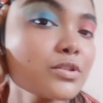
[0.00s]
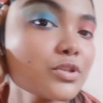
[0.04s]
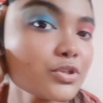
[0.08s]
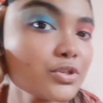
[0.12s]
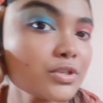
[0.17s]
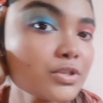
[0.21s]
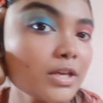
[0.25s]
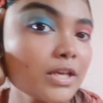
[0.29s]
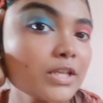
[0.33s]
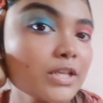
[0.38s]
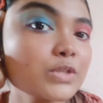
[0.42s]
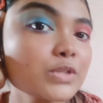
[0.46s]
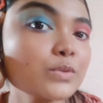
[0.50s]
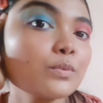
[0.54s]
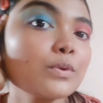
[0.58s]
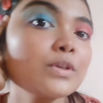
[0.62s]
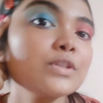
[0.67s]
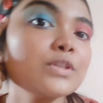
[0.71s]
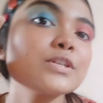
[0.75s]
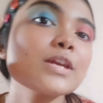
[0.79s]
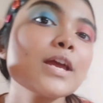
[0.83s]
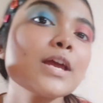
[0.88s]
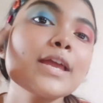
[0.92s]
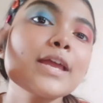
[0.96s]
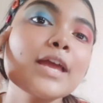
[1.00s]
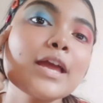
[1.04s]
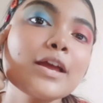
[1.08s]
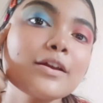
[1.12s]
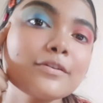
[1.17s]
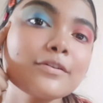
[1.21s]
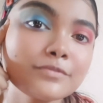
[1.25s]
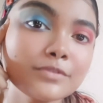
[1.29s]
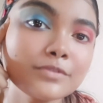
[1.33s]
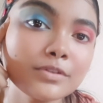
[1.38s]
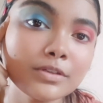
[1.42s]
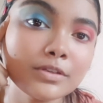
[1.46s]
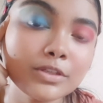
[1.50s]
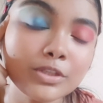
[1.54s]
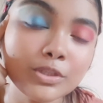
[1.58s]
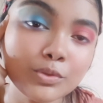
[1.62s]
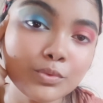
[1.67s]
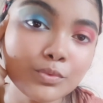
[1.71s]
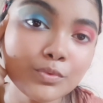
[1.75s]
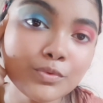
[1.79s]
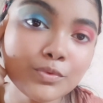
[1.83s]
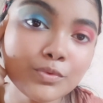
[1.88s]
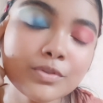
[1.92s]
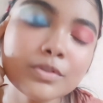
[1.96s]
shades which I have
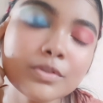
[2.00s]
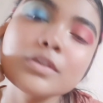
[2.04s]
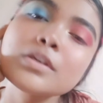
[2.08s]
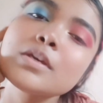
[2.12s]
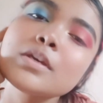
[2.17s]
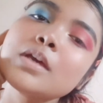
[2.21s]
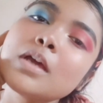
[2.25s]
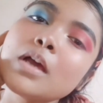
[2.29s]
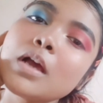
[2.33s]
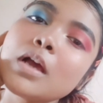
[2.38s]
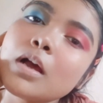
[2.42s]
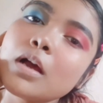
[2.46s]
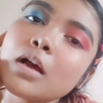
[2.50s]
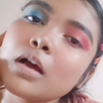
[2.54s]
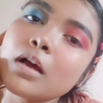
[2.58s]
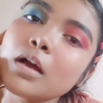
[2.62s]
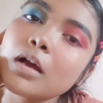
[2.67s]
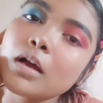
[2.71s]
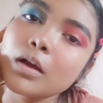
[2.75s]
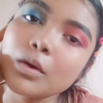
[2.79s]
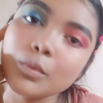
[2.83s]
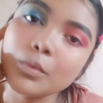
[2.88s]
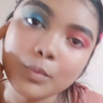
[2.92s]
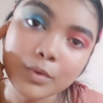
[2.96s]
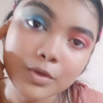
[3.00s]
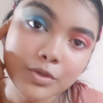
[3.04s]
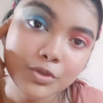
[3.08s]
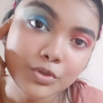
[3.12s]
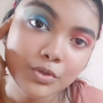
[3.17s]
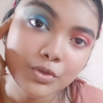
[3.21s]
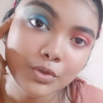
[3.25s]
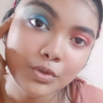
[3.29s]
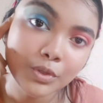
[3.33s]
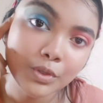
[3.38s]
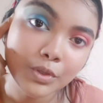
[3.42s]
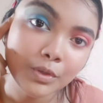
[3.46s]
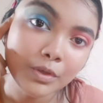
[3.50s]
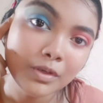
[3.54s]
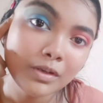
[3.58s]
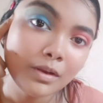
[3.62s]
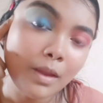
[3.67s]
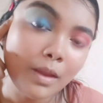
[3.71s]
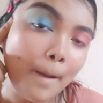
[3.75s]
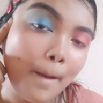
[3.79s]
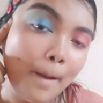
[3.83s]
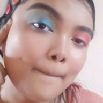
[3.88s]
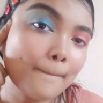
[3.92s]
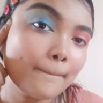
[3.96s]
used were so good,
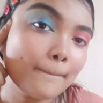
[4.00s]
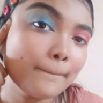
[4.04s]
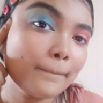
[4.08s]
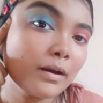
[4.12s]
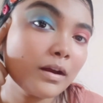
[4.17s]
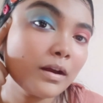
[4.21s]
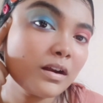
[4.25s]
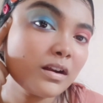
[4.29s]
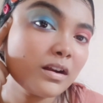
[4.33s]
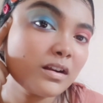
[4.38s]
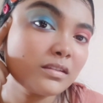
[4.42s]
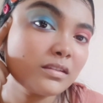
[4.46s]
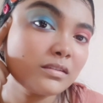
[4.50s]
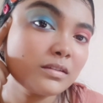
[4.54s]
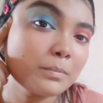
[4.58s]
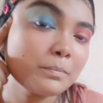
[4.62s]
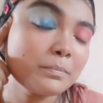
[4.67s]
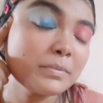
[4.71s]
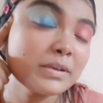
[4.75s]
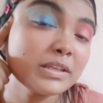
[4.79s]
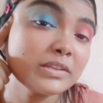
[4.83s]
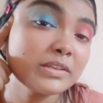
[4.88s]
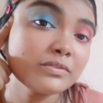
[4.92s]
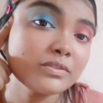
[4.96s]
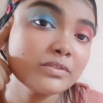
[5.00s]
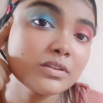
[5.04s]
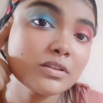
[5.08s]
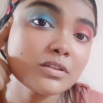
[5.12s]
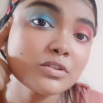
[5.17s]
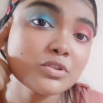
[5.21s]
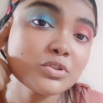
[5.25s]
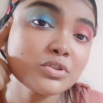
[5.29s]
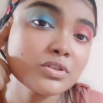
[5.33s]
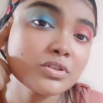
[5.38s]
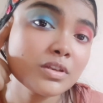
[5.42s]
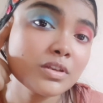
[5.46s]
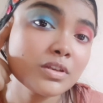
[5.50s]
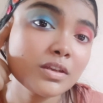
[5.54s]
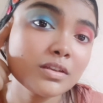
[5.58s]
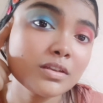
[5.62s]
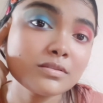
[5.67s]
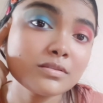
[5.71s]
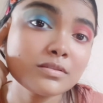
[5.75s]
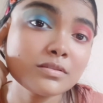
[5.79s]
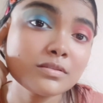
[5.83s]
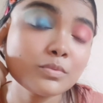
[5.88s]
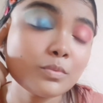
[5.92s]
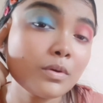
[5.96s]
but the previous
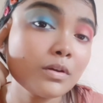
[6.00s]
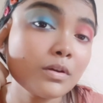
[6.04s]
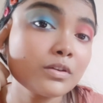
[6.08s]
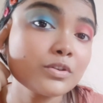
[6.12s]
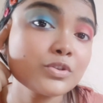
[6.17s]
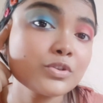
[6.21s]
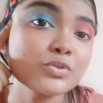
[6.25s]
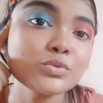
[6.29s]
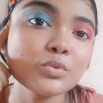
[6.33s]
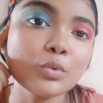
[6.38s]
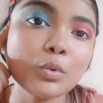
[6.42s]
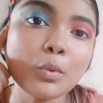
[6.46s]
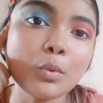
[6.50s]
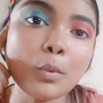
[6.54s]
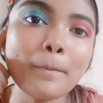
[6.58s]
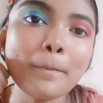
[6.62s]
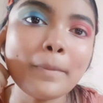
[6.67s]
shades were so.